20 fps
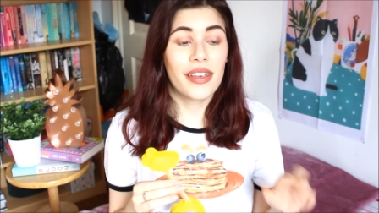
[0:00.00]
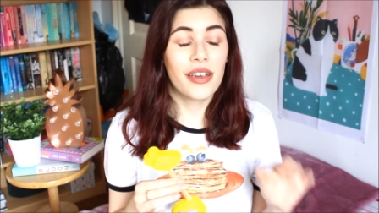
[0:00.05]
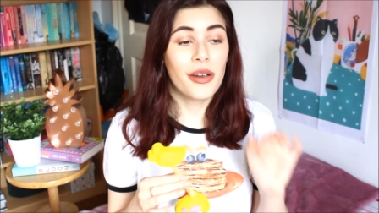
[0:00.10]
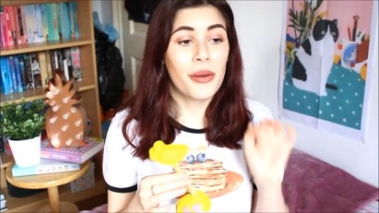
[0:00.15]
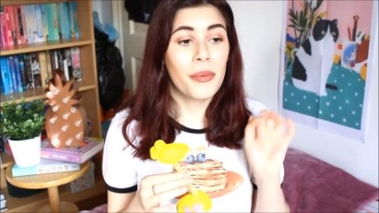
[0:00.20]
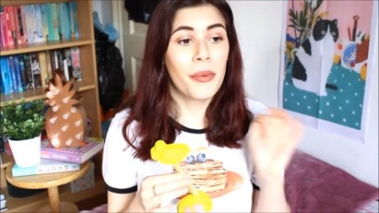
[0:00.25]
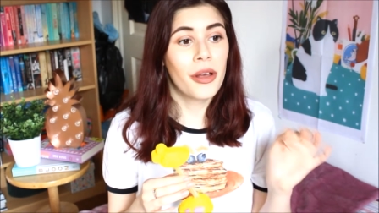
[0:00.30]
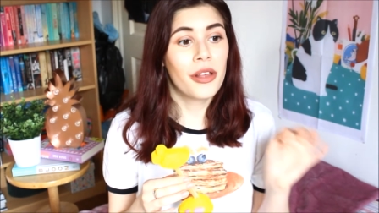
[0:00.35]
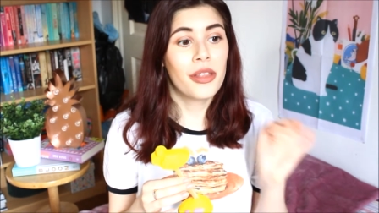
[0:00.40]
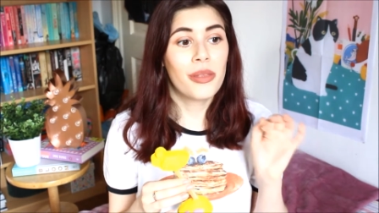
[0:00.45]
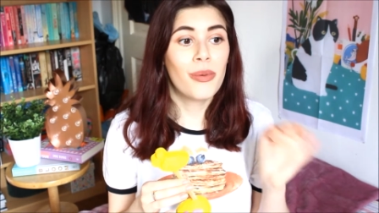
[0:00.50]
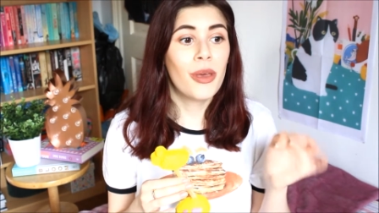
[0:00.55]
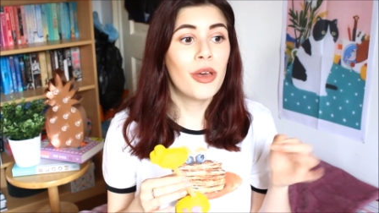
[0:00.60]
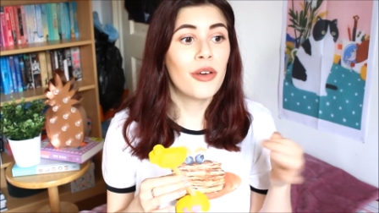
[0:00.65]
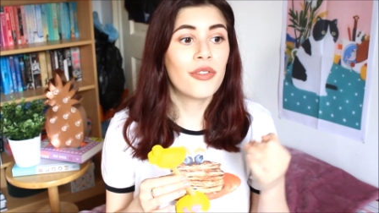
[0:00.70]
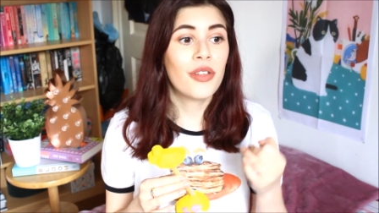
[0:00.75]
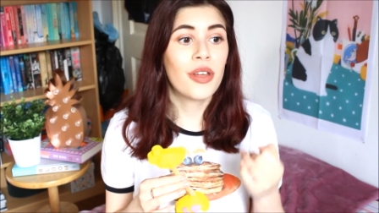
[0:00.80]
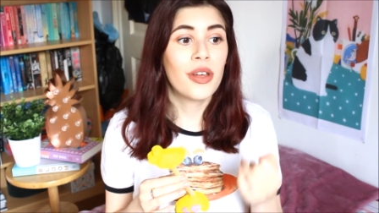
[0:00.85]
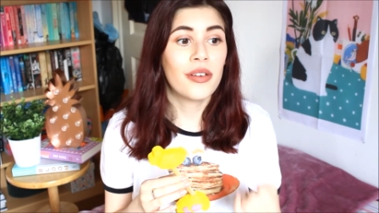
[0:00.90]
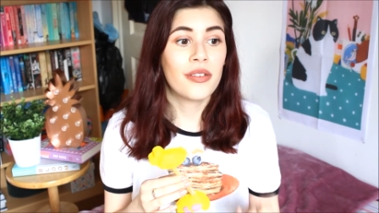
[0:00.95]
It reminds me
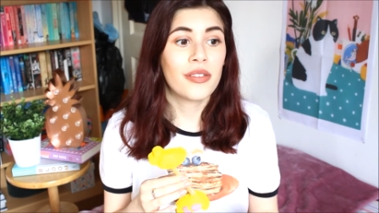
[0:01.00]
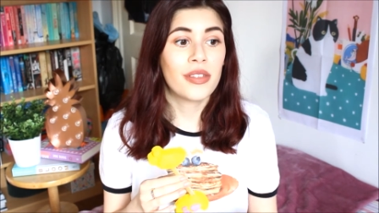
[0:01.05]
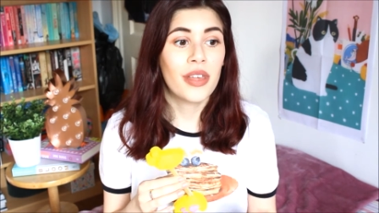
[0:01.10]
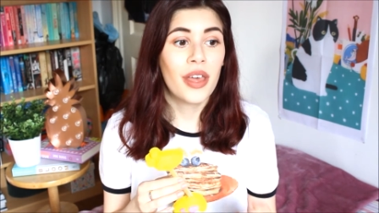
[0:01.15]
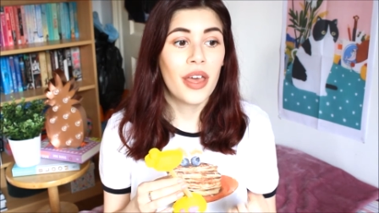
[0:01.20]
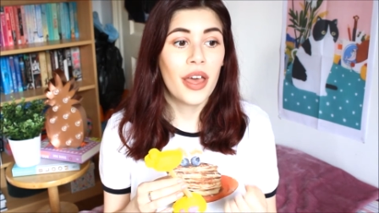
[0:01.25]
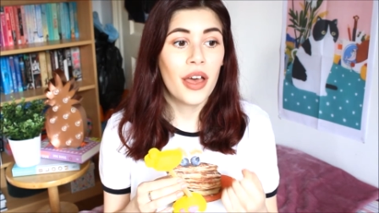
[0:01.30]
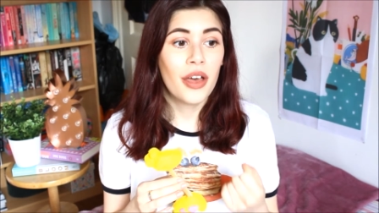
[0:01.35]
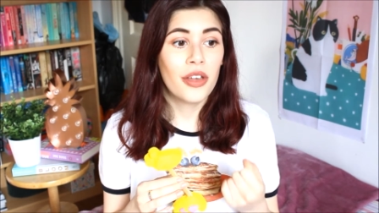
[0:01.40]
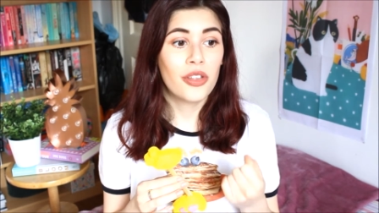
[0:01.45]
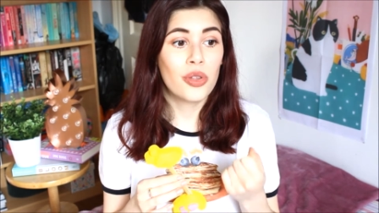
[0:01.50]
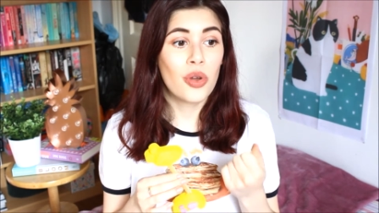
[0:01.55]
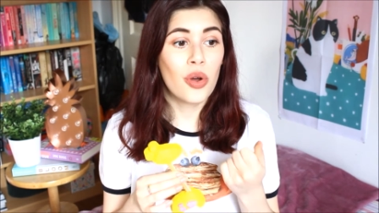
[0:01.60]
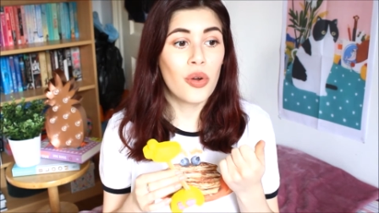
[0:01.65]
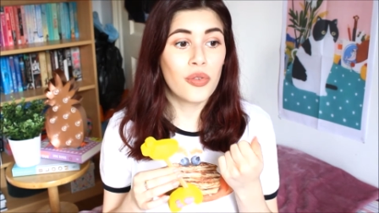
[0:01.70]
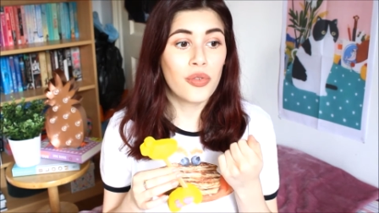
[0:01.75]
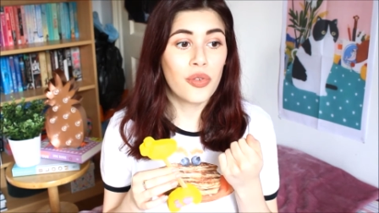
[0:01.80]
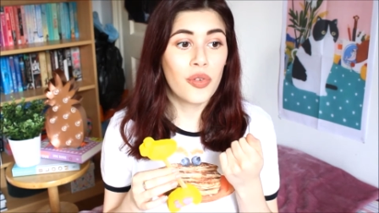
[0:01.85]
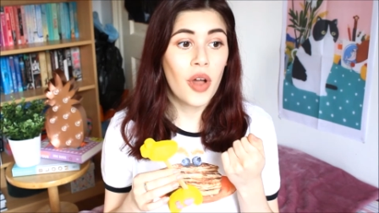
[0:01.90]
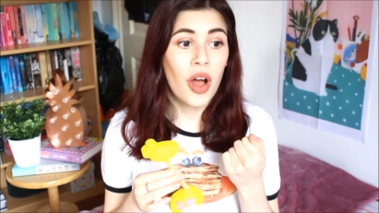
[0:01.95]
of those sort
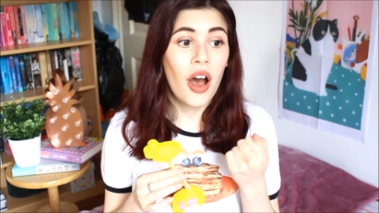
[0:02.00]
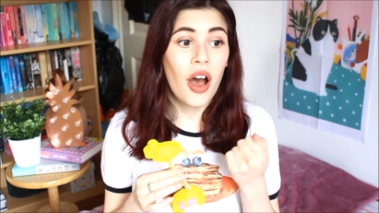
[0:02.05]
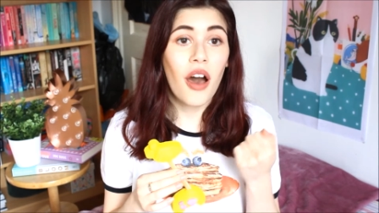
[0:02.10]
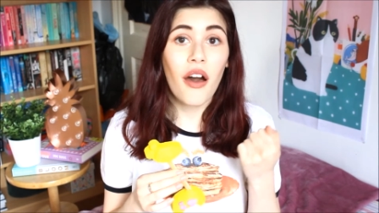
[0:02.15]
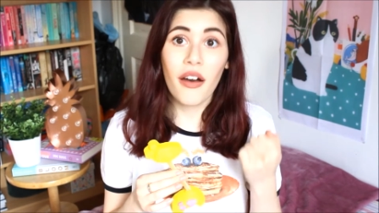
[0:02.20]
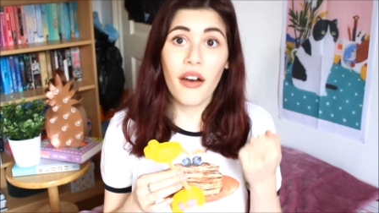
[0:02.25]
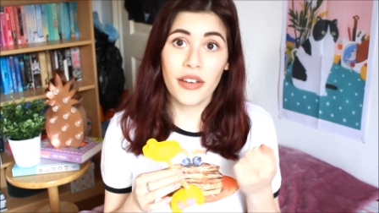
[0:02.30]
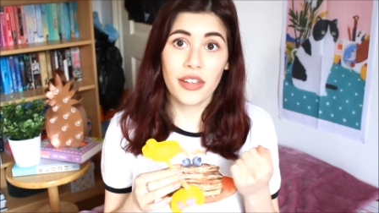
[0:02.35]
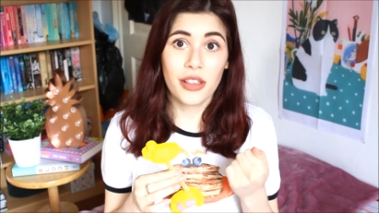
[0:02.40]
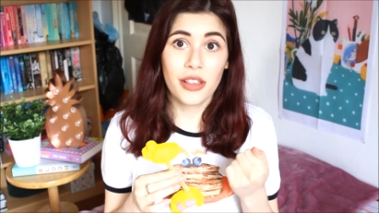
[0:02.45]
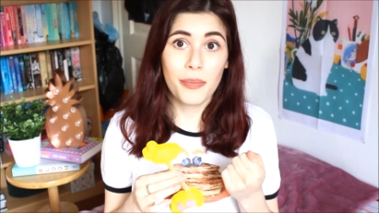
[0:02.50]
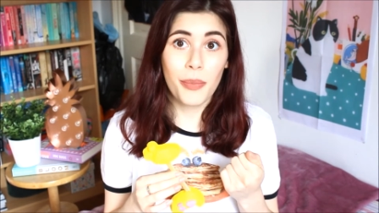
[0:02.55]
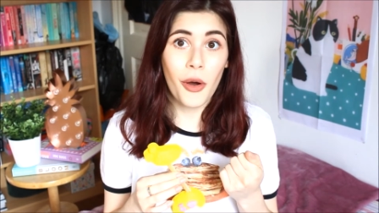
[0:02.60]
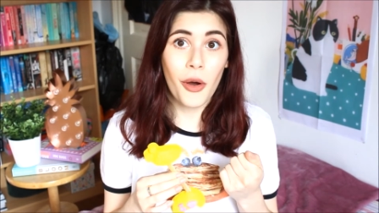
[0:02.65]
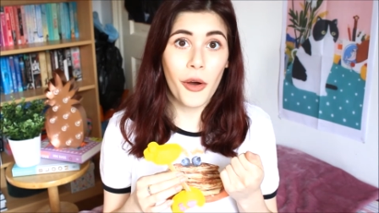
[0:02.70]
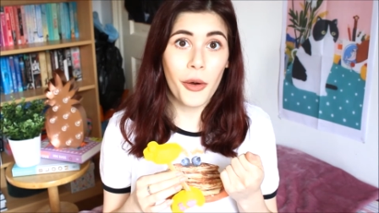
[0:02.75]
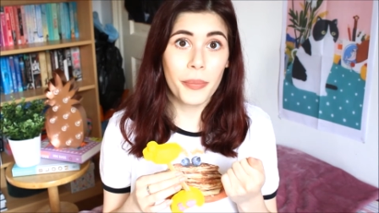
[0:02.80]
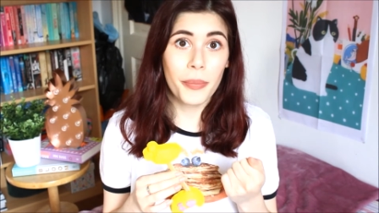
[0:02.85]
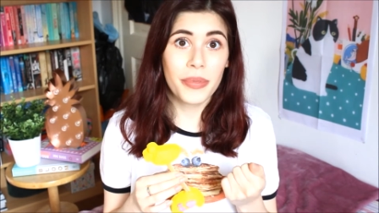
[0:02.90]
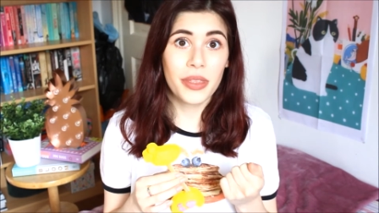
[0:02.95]
of ice
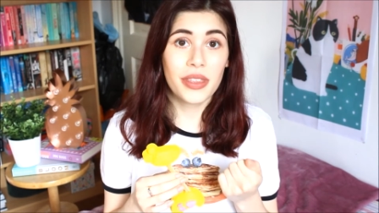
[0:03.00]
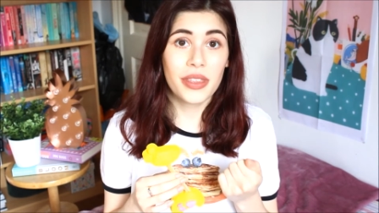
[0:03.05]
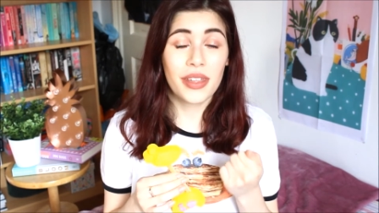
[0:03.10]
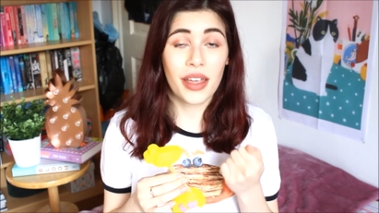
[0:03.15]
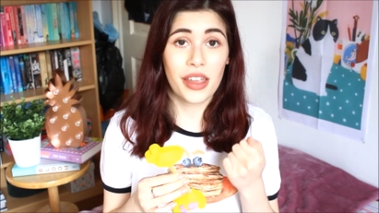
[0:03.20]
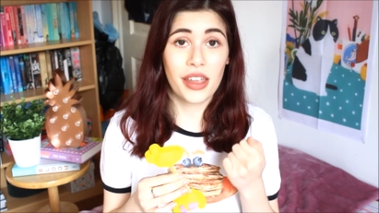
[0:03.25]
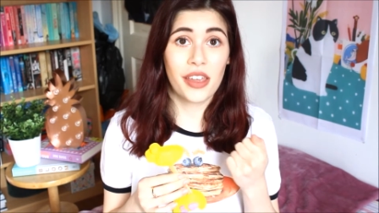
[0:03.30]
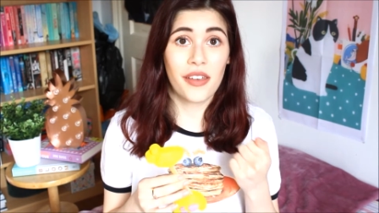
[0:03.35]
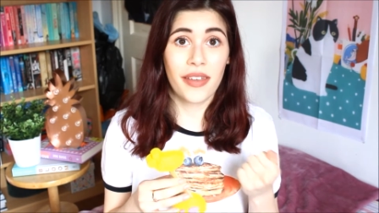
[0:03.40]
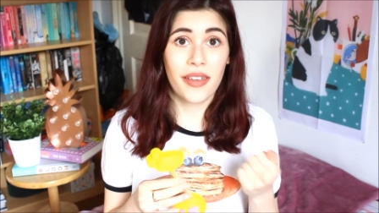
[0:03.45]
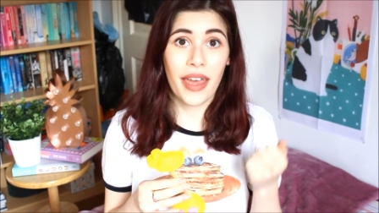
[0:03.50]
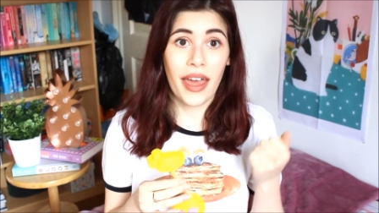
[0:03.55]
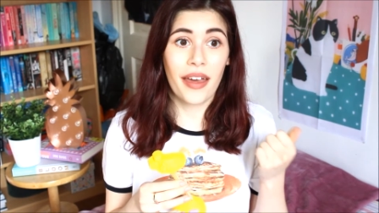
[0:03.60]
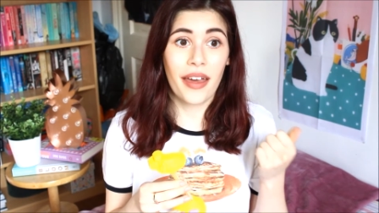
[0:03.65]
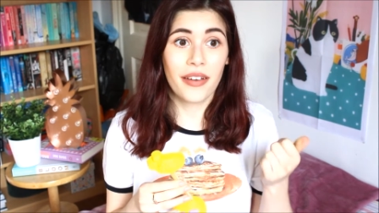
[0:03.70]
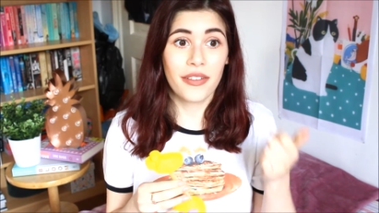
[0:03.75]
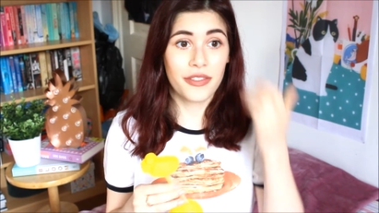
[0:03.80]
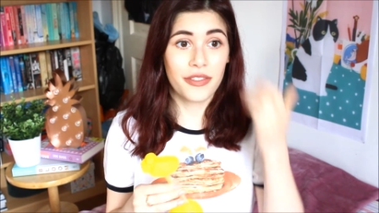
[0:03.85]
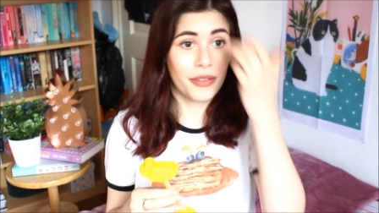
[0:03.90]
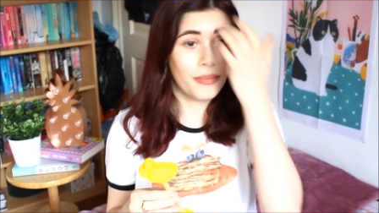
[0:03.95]
pops that you get
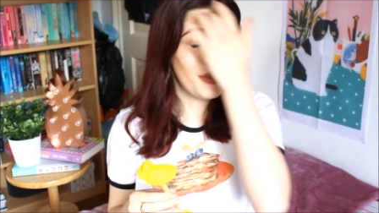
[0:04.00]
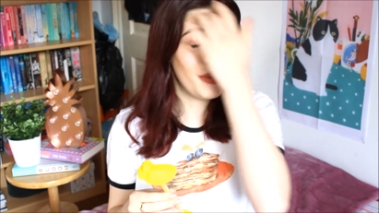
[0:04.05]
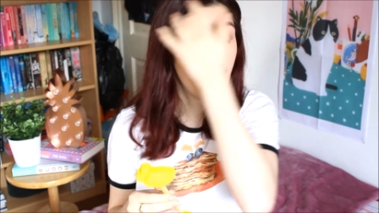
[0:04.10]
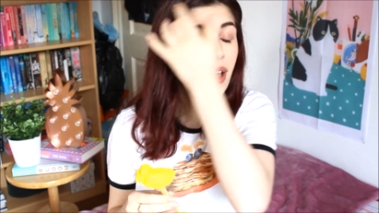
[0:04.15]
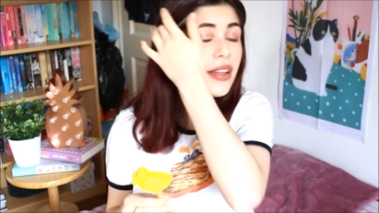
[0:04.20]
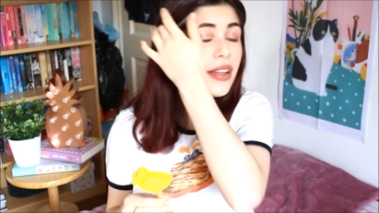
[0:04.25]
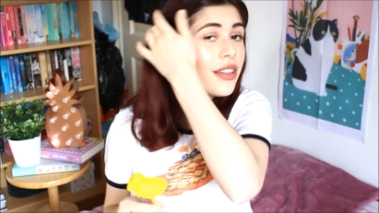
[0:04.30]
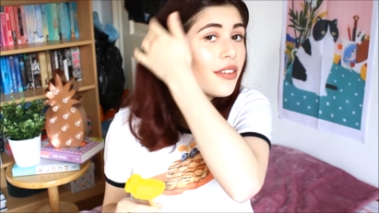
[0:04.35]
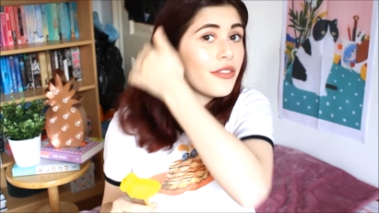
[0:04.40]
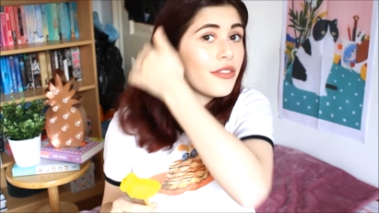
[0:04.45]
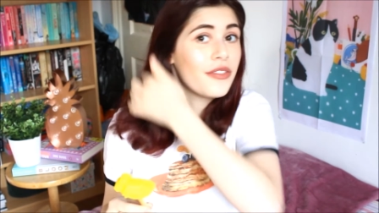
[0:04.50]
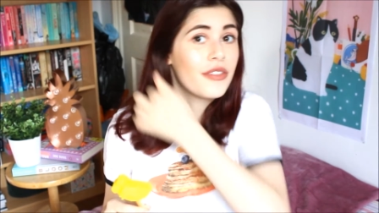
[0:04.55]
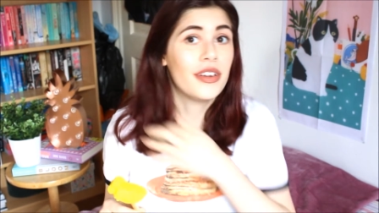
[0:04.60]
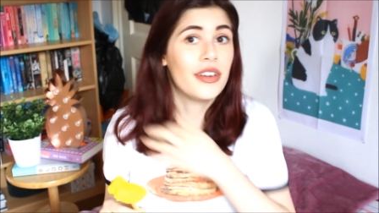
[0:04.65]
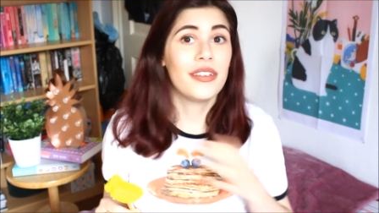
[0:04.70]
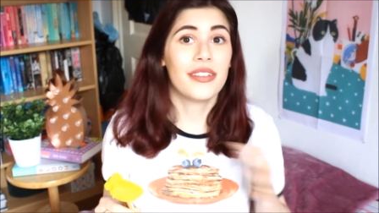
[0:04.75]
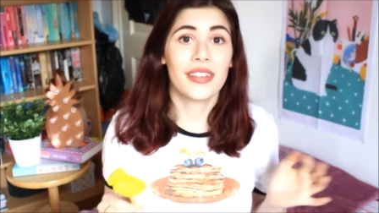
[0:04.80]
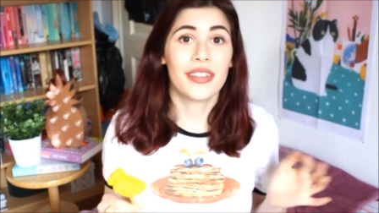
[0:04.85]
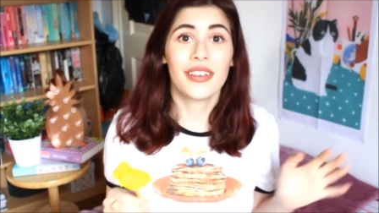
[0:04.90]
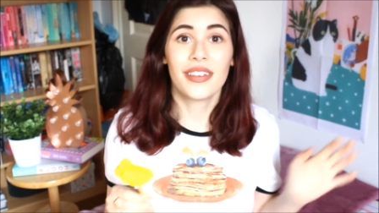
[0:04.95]
from like the
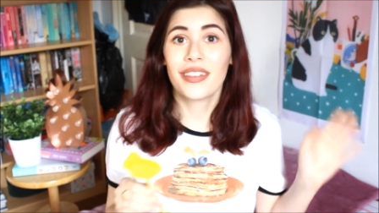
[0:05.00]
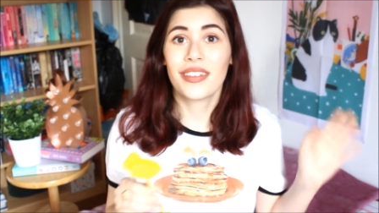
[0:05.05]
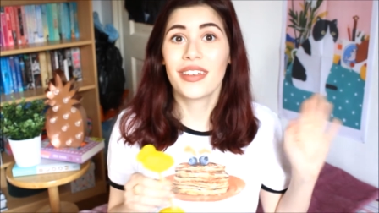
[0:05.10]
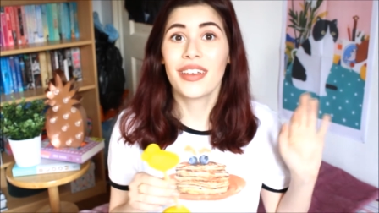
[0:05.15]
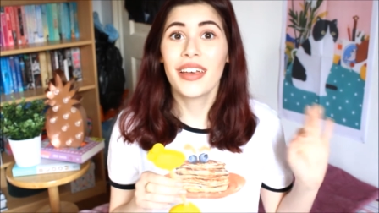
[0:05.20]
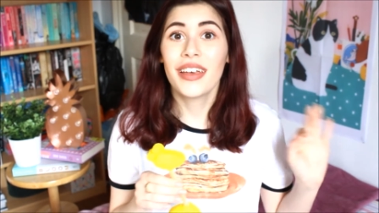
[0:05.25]
freezers